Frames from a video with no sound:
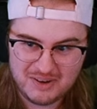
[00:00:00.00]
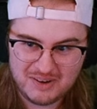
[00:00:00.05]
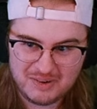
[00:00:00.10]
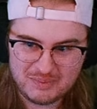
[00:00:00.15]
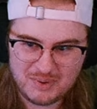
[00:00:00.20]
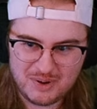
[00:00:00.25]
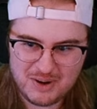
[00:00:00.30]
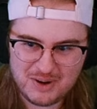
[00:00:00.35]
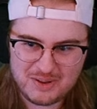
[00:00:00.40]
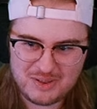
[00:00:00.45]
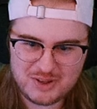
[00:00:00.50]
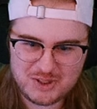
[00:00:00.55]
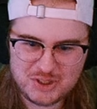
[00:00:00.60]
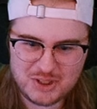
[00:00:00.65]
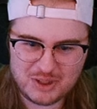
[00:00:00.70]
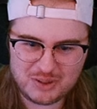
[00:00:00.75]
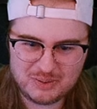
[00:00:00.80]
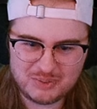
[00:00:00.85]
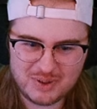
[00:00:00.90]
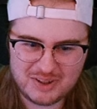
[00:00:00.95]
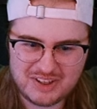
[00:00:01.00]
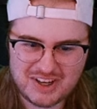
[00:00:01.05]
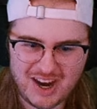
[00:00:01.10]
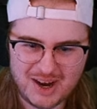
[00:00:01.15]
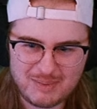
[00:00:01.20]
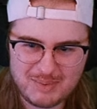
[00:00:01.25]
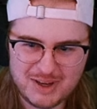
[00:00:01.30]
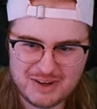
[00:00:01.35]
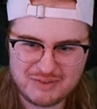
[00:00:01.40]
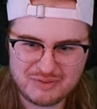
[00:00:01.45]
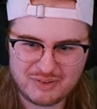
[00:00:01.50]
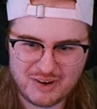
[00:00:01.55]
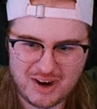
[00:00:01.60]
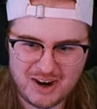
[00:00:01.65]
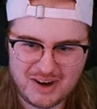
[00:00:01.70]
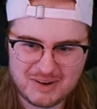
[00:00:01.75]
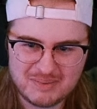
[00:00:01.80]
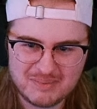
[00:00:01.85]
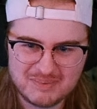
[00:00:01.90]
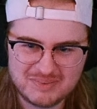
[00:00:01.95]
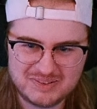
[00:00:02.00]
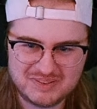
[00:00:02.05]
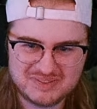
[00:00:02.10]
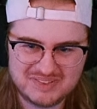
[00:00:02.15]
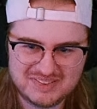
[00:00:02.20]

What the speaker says: Where are the children coming from?